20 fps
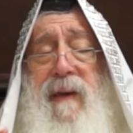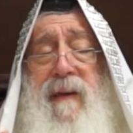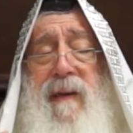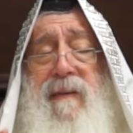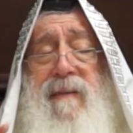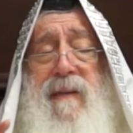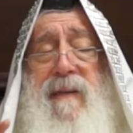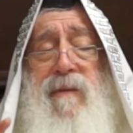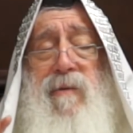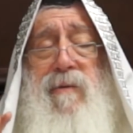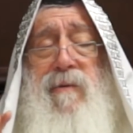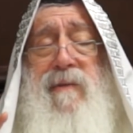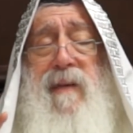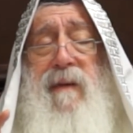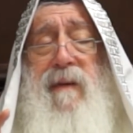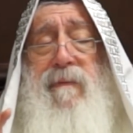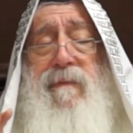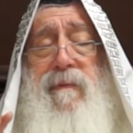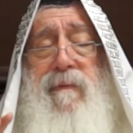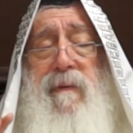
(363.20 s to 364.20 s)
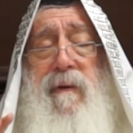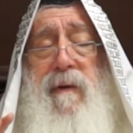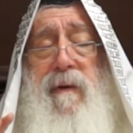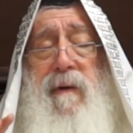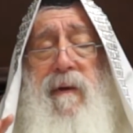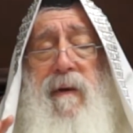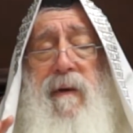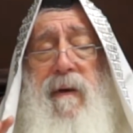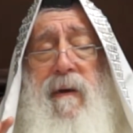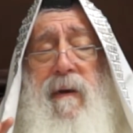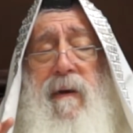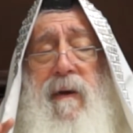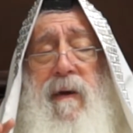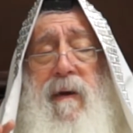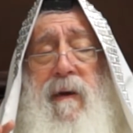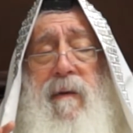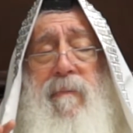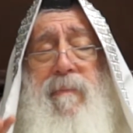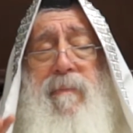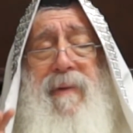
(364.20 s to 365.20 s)
He said, Joseph,
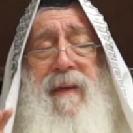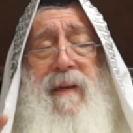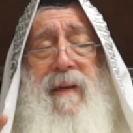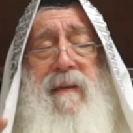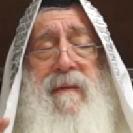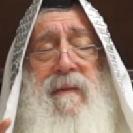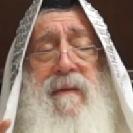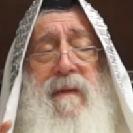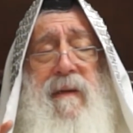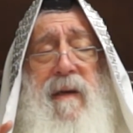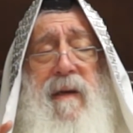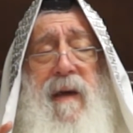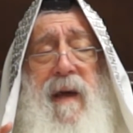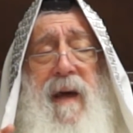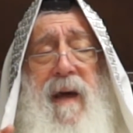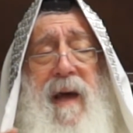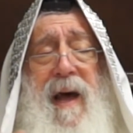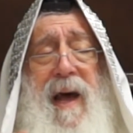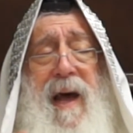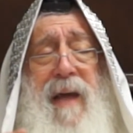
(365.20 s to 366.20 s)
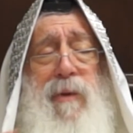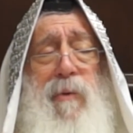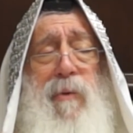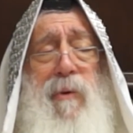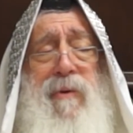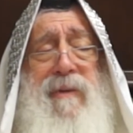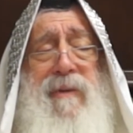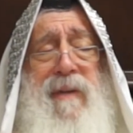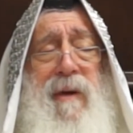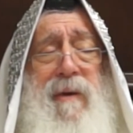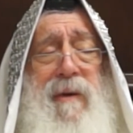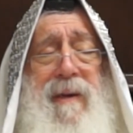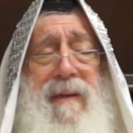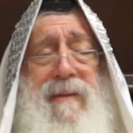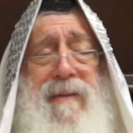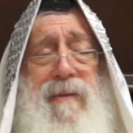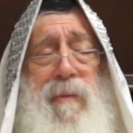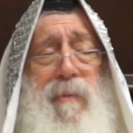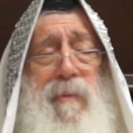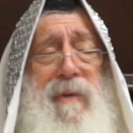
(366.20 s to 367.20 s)
please, I don't want now
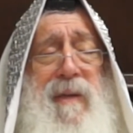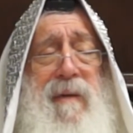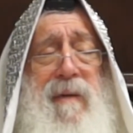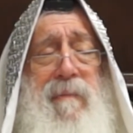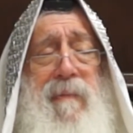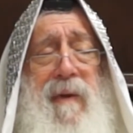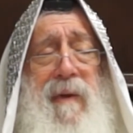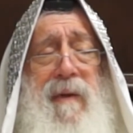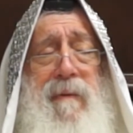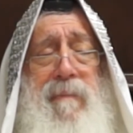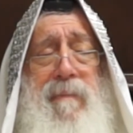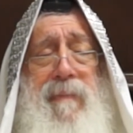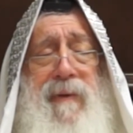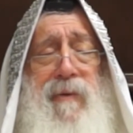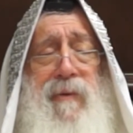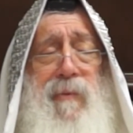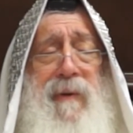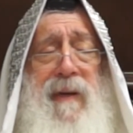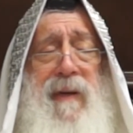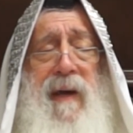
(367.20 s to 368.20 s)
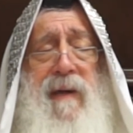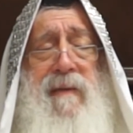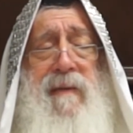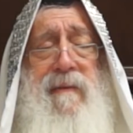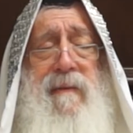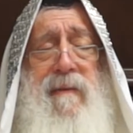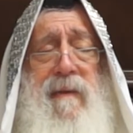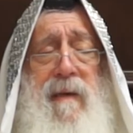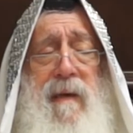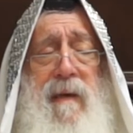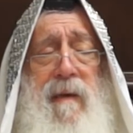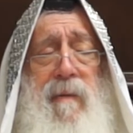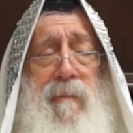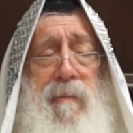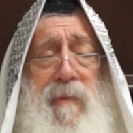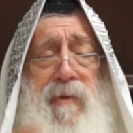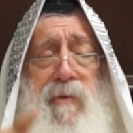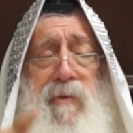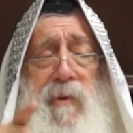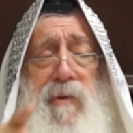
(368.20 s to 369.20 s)
it's somebody in, in between us,
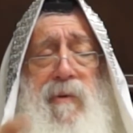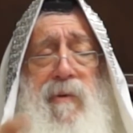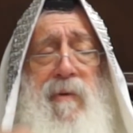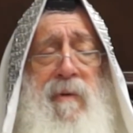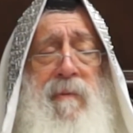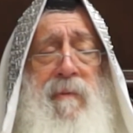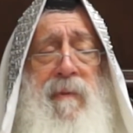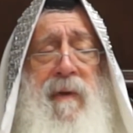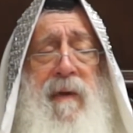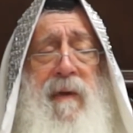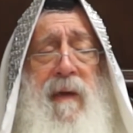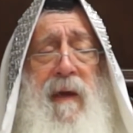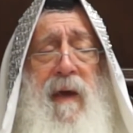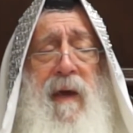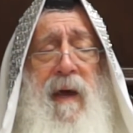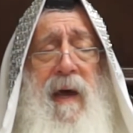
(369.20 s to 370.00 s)
between you and me.